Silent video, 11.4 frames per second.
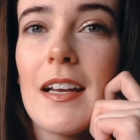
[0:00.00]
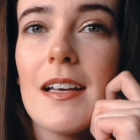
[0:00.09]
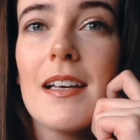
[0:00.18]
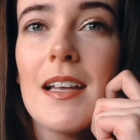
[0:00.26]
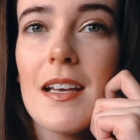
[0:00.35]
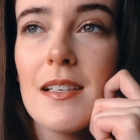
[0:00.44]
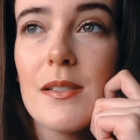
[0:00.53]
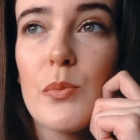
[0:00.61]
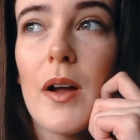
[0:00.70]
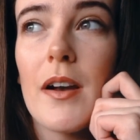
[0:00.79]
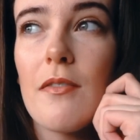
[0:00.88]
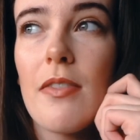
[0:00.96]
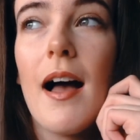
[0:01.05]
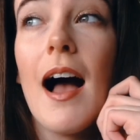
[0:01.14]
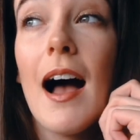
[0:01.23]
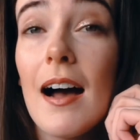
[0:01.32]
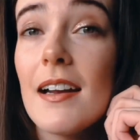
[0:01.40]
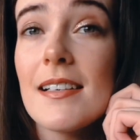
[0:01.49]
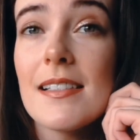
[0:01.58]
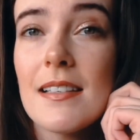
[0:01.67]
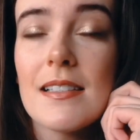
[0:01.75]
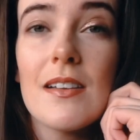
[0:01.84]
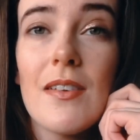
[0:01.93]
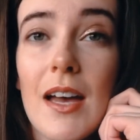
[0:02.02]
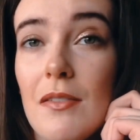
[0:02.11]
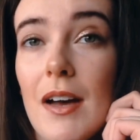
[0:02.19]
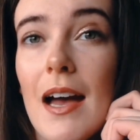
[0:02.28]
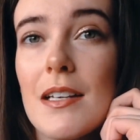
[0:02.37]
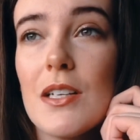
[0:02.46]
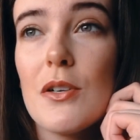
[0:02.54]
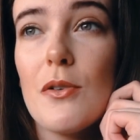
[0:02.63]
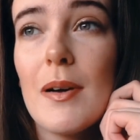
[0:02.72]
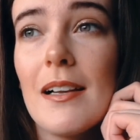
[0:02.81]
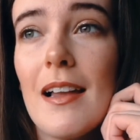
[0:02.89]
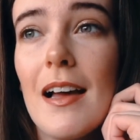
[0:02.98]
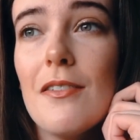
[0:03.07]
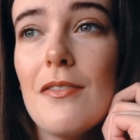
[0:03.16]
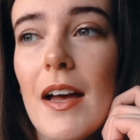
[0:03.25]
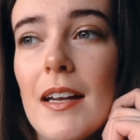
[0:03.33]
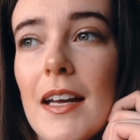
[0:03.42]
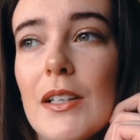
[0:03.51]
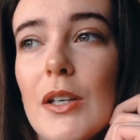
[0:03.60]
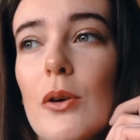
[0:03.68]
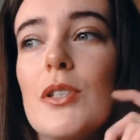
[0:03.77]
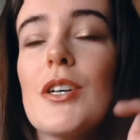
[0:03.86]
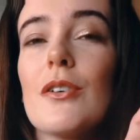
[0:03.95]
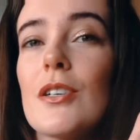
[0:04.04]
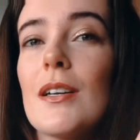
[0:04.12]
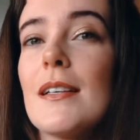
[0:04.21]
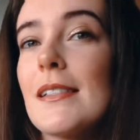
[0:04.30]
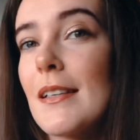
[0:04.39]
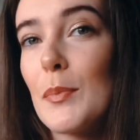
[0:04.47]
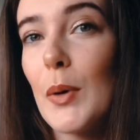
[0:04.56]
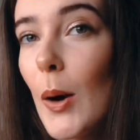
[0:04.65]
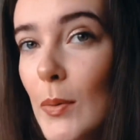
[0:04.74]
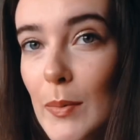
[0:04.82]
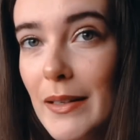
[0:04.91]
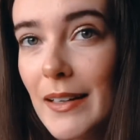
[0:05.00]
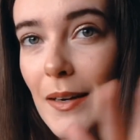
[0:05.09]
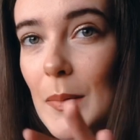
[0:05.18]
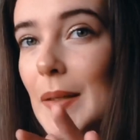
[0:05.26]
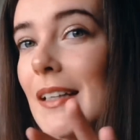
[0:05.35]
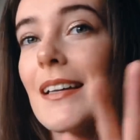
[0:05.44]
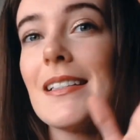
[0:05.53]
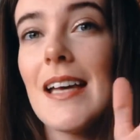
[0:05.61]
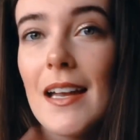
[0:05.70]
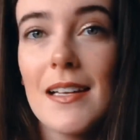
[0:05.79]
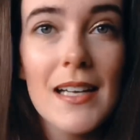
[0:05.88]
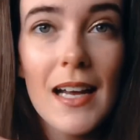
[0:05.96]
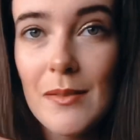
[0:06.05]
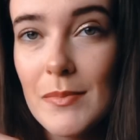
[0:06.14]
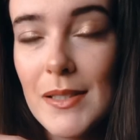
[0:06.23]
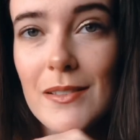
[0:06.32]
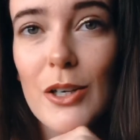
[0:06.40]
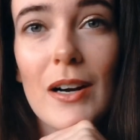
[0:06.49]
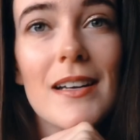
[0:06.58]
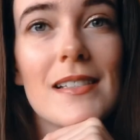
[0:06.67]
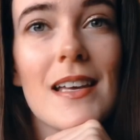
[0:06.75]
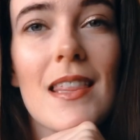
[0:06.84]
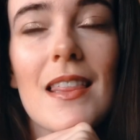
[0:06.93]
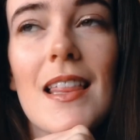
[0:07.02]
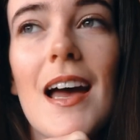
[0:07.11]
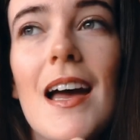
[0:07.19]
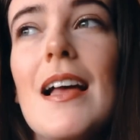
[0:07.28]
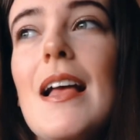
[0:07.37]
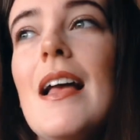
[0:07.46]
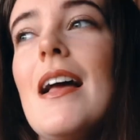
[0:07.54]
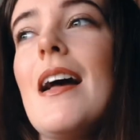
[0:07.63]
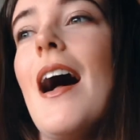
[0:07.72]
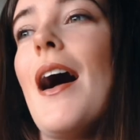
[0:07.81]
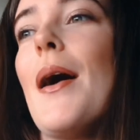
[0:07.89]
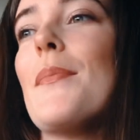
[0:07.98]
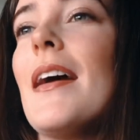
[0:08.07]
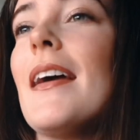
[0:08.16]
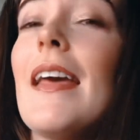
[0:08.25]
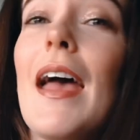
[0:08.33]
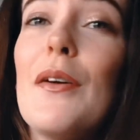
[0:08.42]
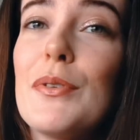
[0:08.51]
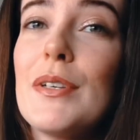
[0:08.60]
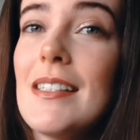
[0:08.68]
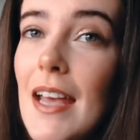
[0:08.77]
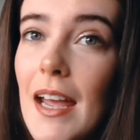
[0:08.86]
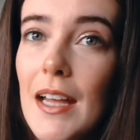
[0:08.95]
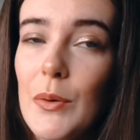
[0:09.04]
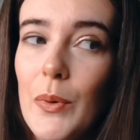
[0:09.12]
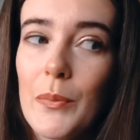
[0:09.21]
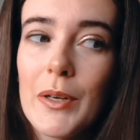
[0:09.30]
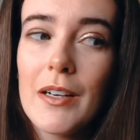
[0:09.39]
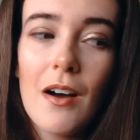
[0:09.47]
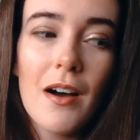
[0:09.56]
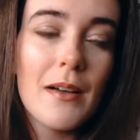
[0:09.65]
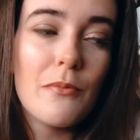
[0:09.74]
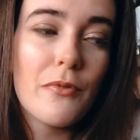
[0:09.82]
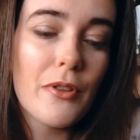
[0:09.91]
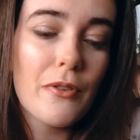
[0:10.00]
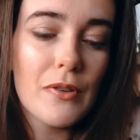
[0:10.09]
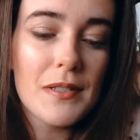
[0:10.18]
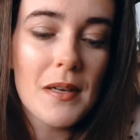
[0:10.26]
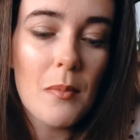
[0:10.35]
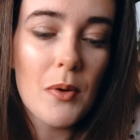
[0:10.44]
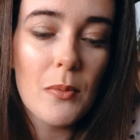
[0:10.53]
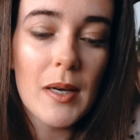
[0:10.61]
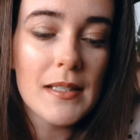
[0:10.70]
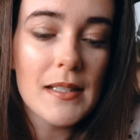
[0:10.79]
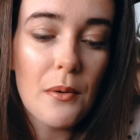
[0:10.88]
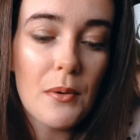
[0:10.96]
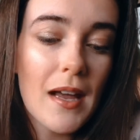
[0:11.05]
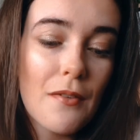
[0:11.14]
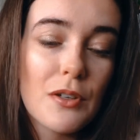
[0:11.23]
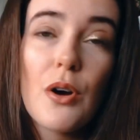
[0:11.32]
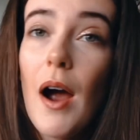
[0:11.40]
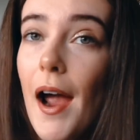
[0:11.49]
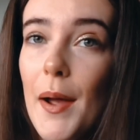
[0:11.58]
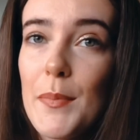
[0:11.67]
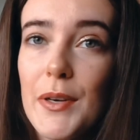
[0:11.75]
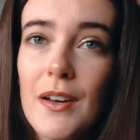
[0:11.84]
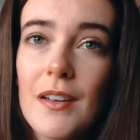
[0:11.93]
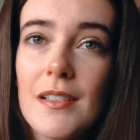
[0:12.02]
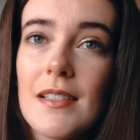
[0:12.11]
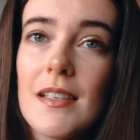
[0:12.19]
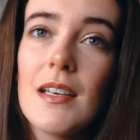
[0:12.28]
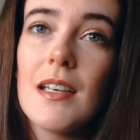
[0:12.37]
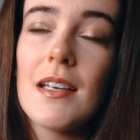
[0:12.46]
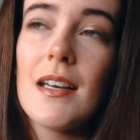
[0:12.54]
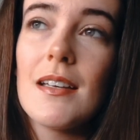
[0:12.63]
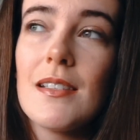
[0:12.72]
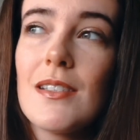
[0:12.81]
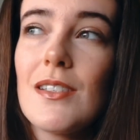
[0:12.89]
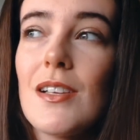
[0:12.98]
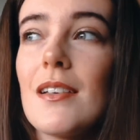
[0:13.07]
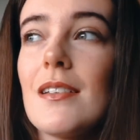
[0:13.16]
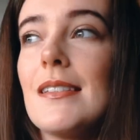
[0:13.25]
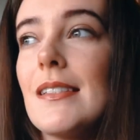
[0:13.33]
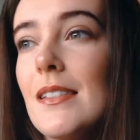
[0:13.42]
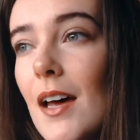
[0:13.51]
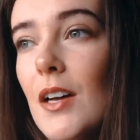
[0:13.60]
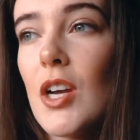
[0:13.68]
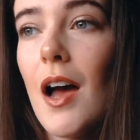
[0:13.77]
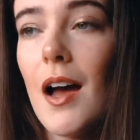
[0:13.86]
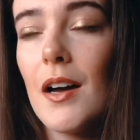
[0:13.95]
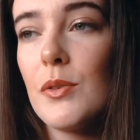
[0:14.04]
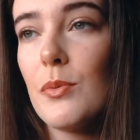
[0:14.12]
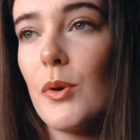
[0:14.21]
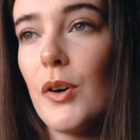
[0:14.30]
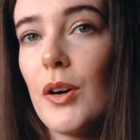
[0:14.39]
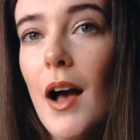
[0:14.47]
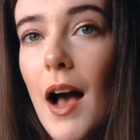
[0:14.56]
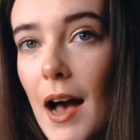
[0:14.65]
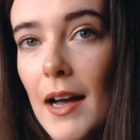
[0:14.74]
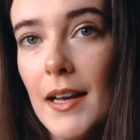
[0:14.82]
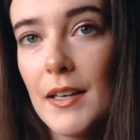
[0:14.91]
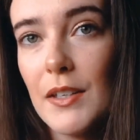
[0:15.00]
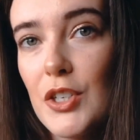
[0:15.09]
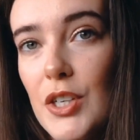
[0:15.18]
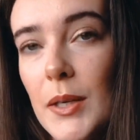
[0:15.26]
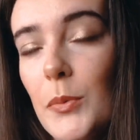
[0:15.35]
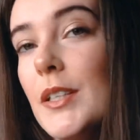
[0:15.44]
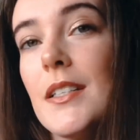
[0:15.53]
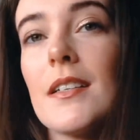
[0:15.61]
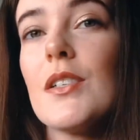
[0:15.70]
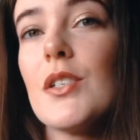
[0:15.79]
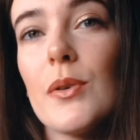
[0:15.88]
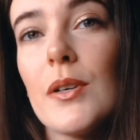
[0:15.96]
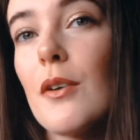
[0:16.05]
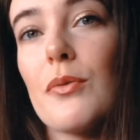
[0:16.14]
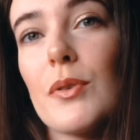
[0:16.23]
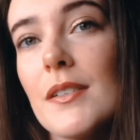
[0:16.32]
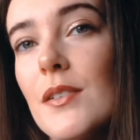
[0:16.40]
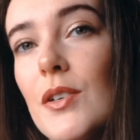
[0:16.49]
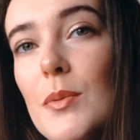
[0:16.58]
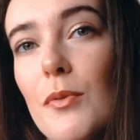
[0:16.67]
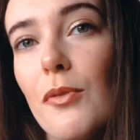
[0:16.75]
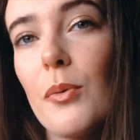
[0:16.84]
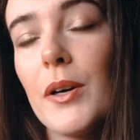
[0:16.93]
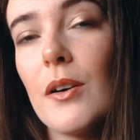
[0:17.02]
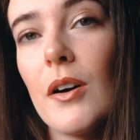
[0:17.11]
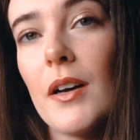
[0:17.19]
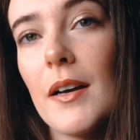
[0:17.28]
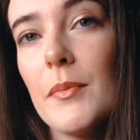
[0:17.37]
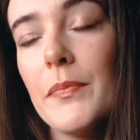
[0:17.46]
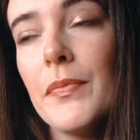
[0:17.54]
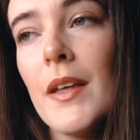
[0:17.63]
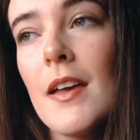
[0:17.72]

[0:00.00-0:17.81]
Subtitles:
it is one of the hardest things I've ever had to do in my life. And I know children is probably gonna be like 10 times crazier than that. And every day when we got him for the first couple of weeks, I would have a cry, because he is just such hard work, high energy. We didn't do enough research before we got him.